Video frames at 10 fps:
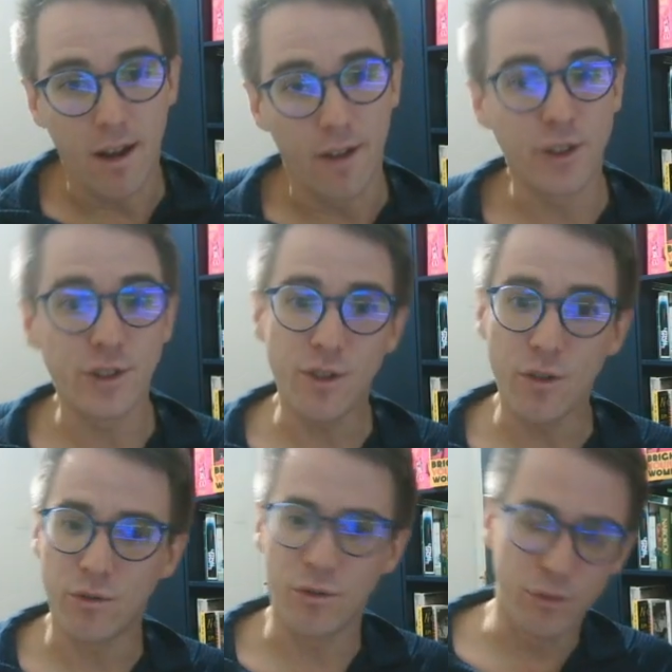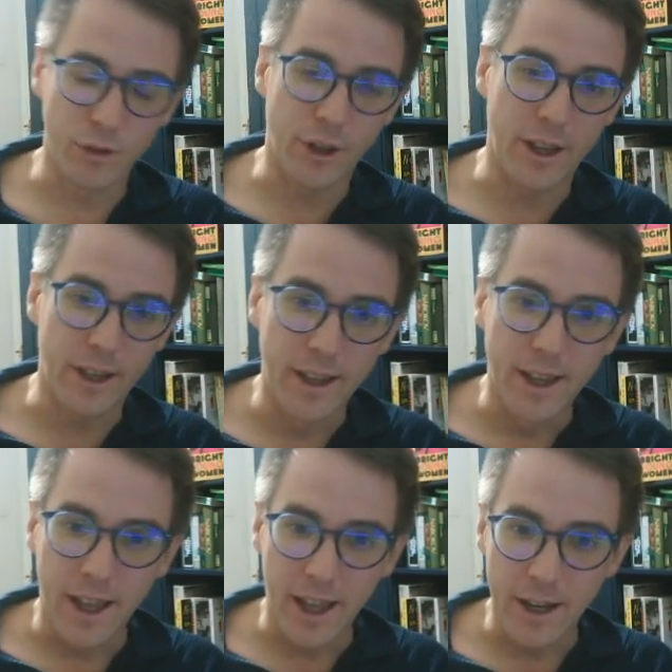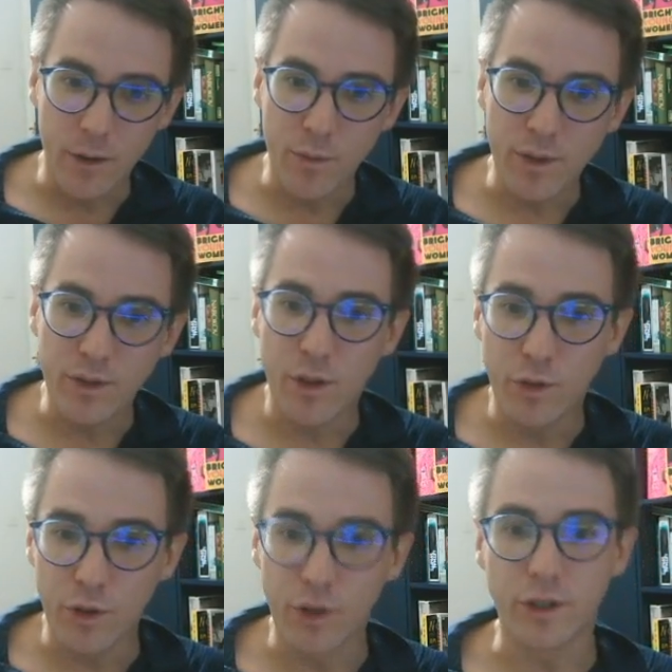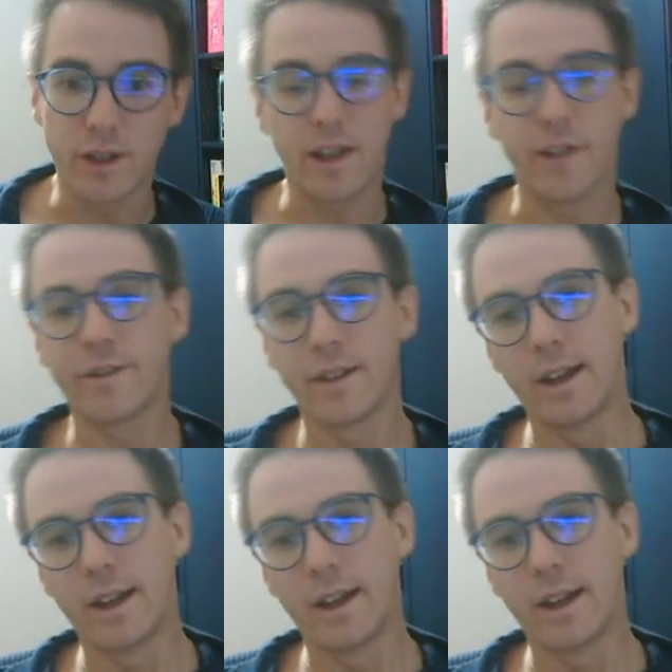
and they're so cool looking, and it would be so good if